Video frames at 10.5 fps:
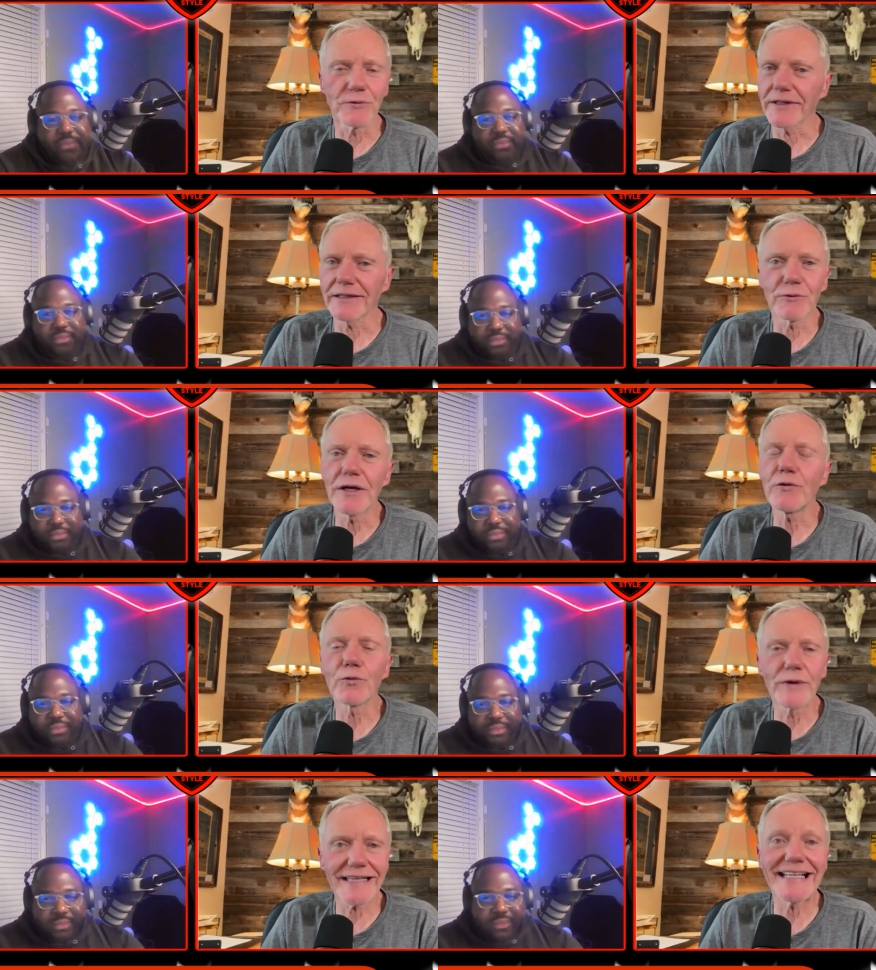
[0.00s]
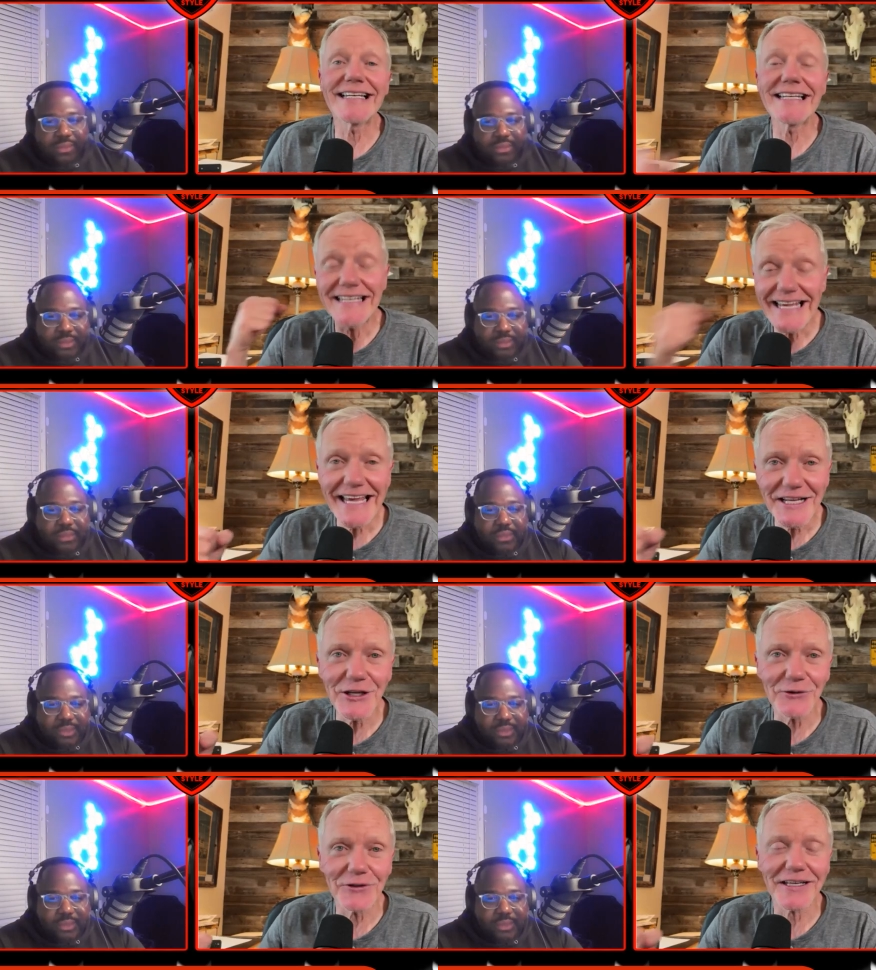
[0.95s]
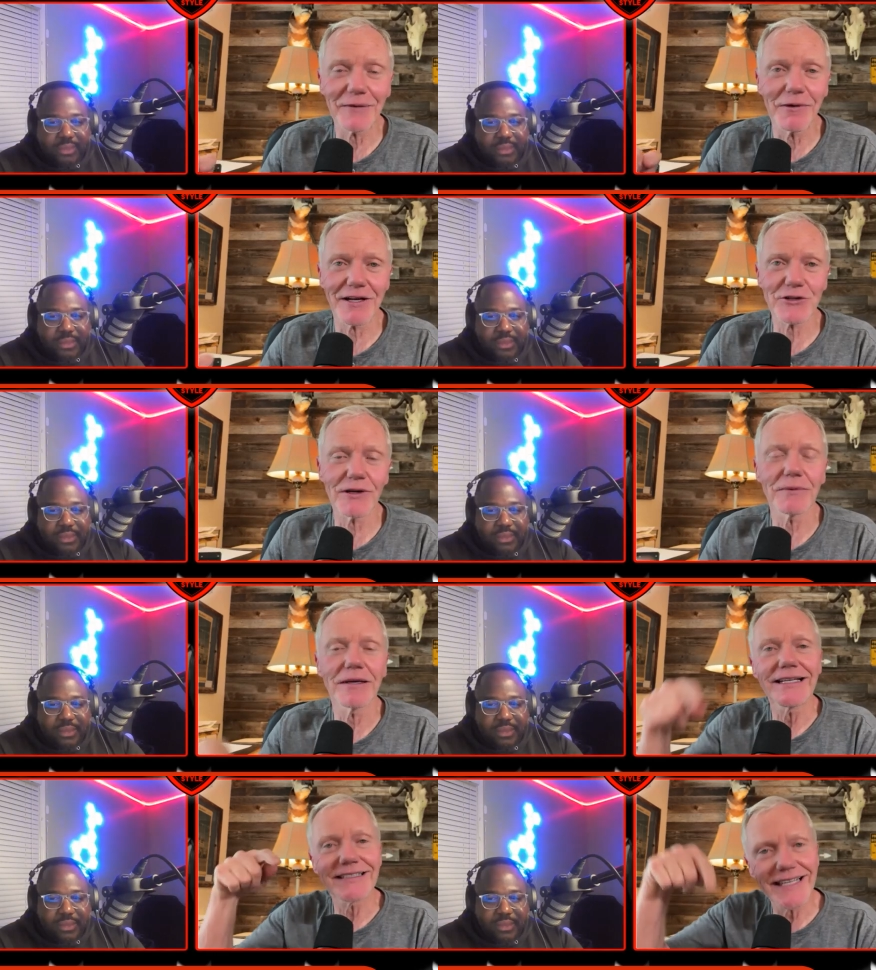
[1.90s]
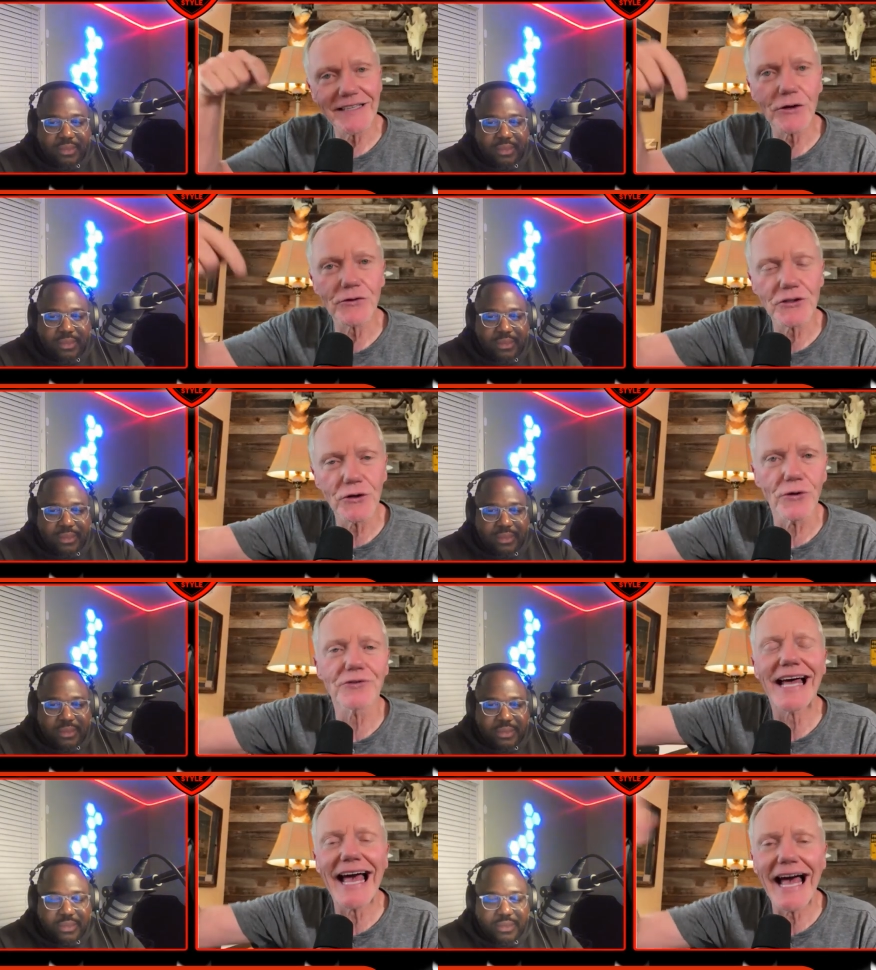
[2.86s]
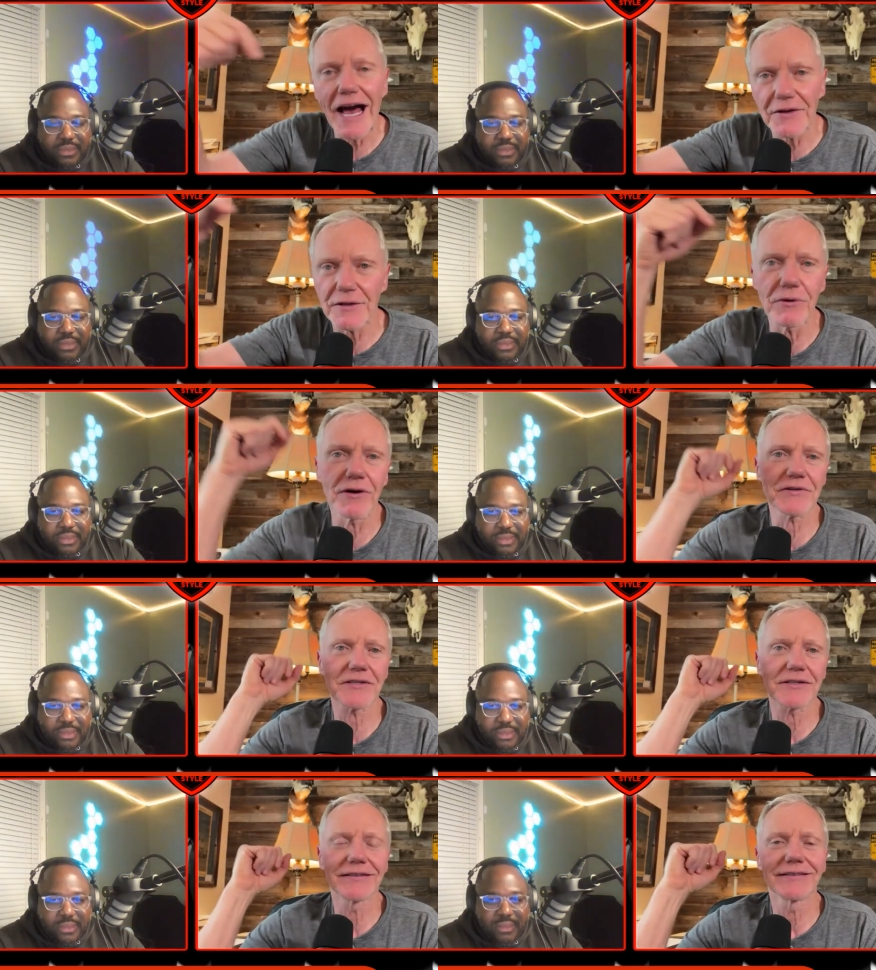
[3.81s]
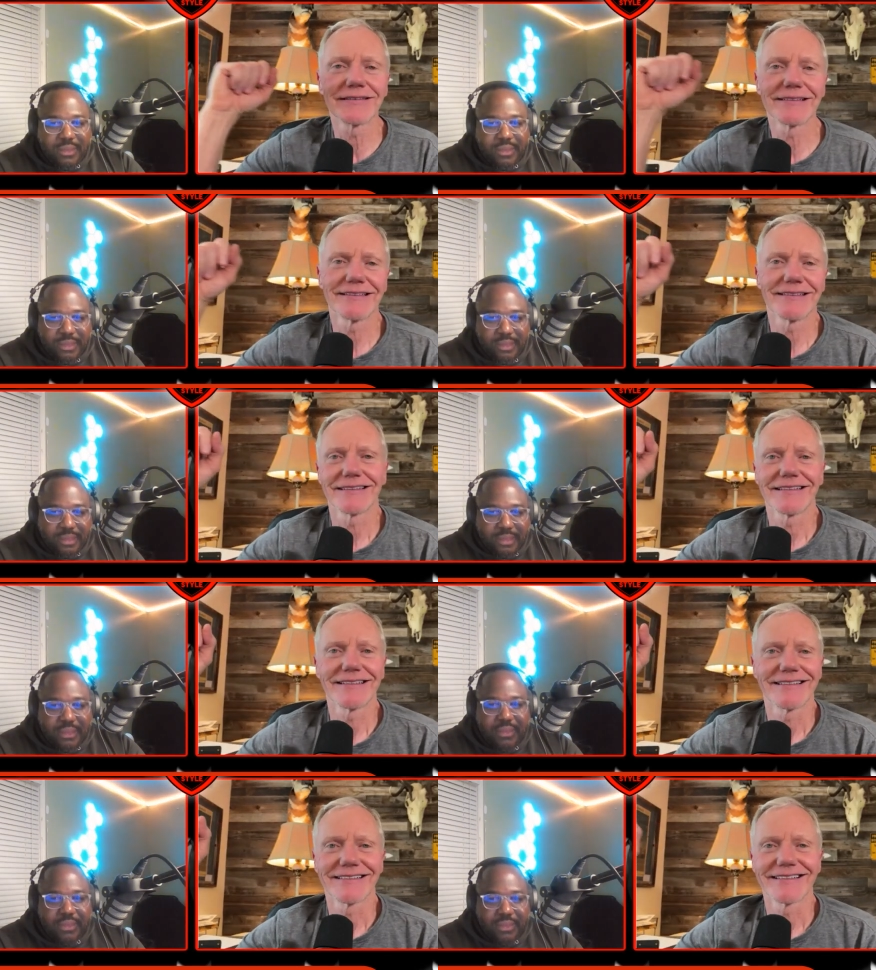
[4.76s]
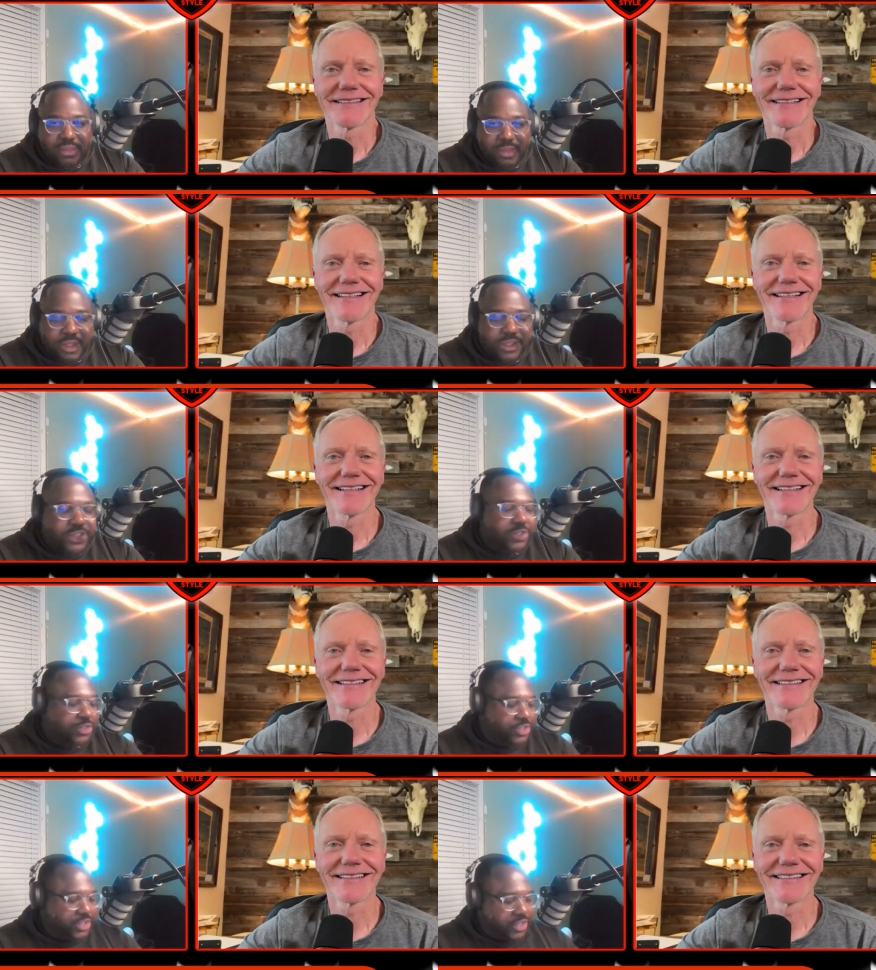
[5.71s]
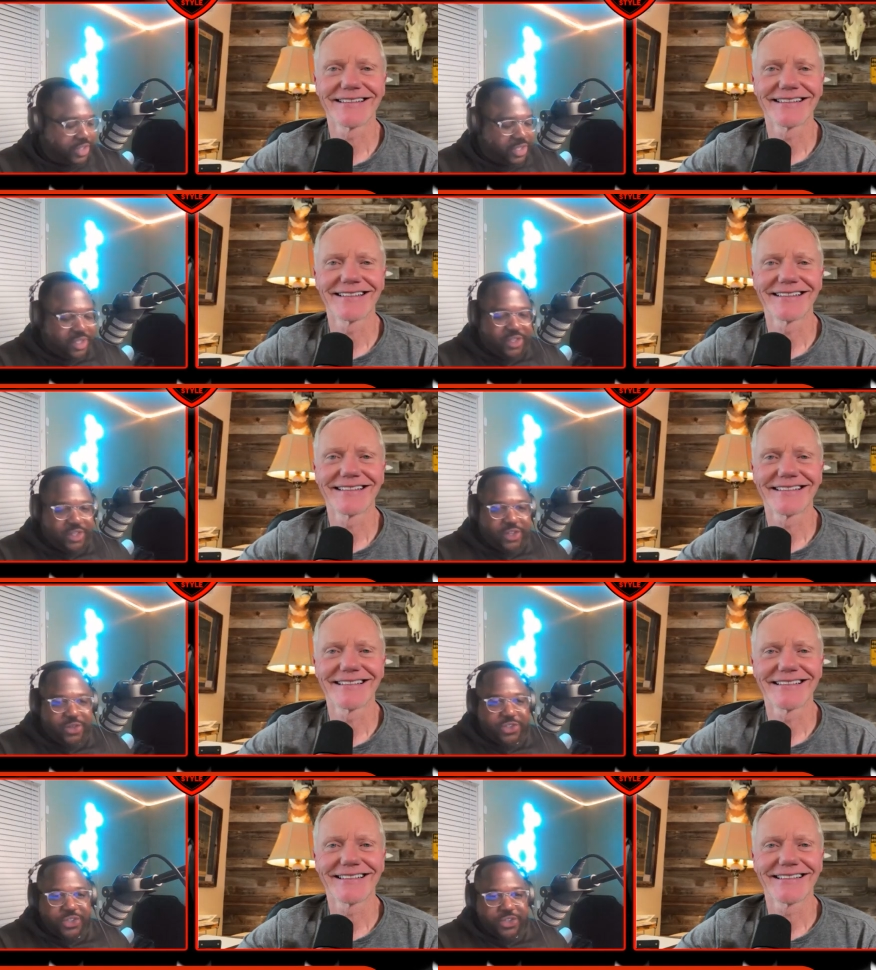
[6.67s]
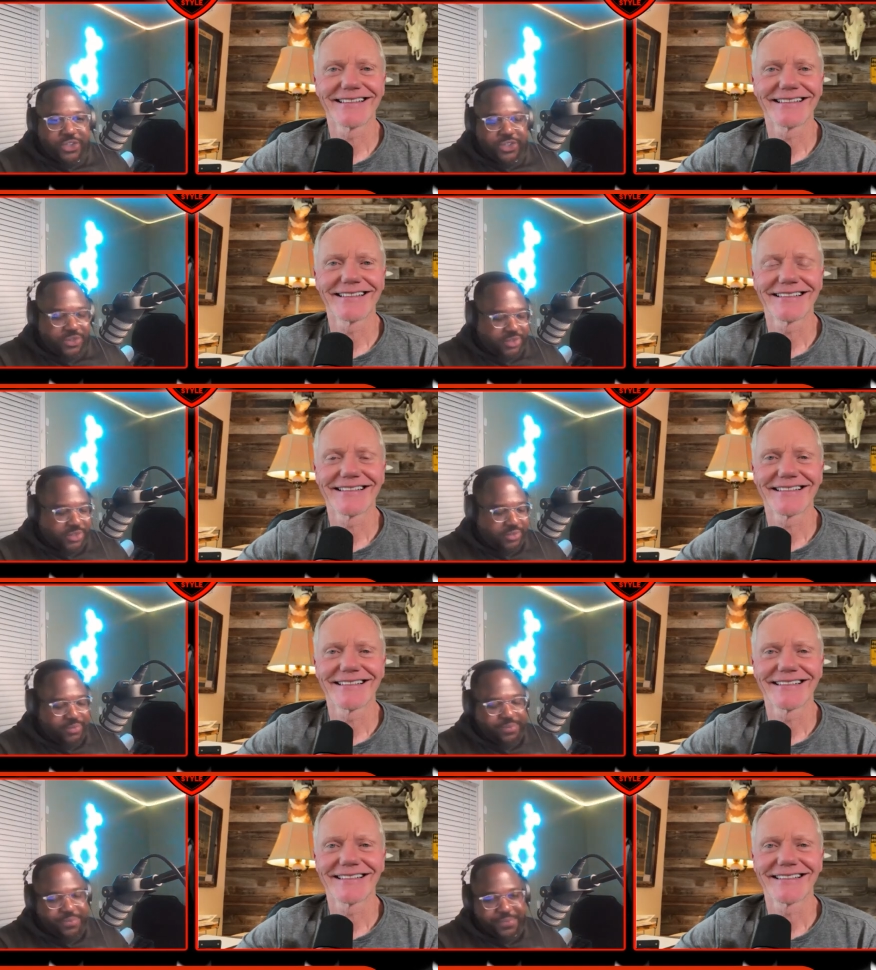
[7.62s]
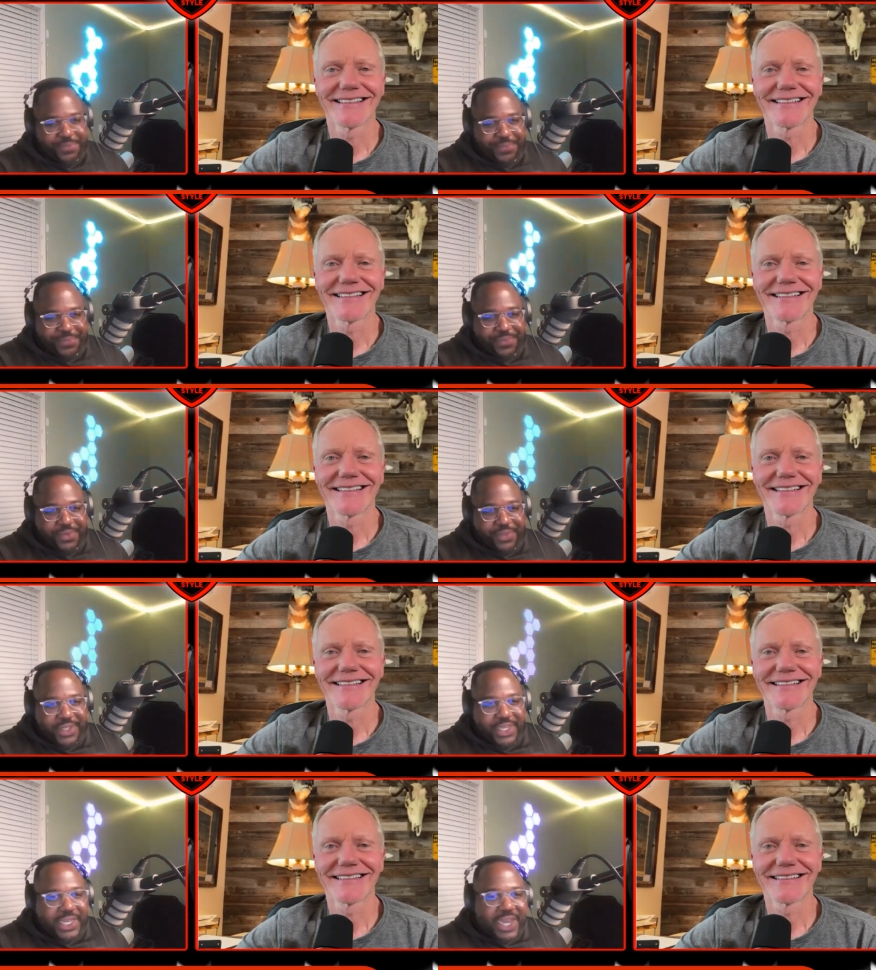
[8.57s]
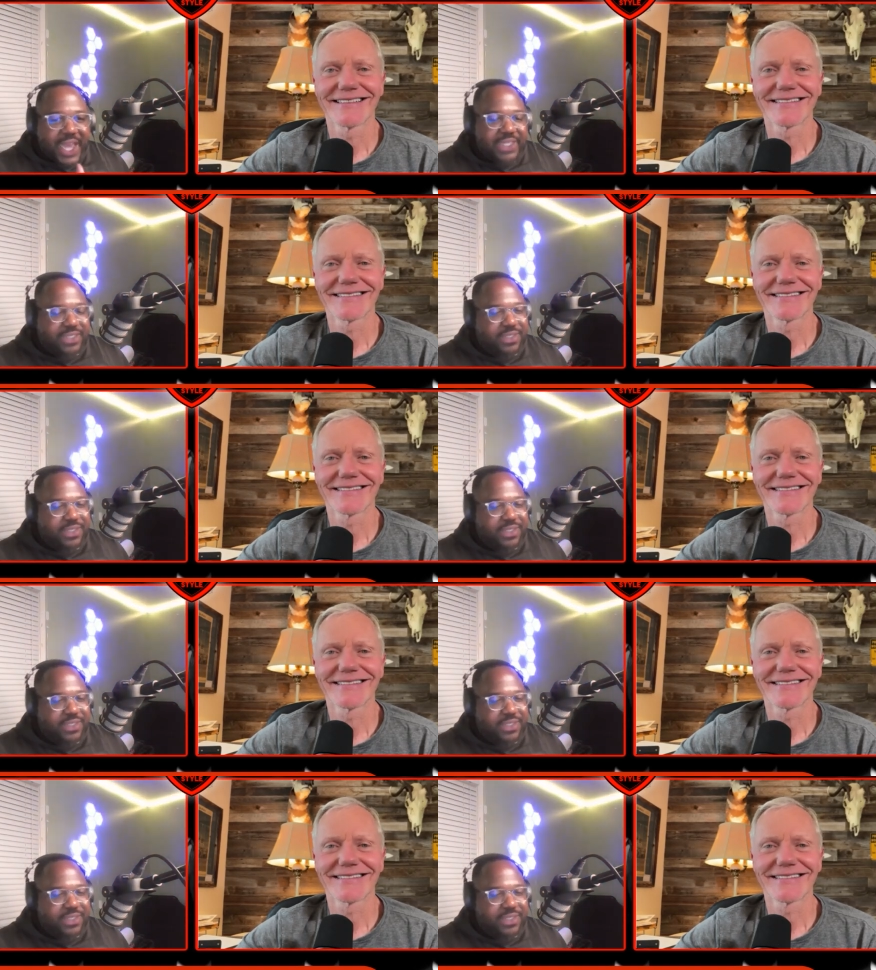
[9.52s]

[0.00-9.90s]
Speaker 1: really we really need you to come on a trip to get those girls out of the bars.
Speaker 2: It's huge, huge, huge, huge. Connect, connect,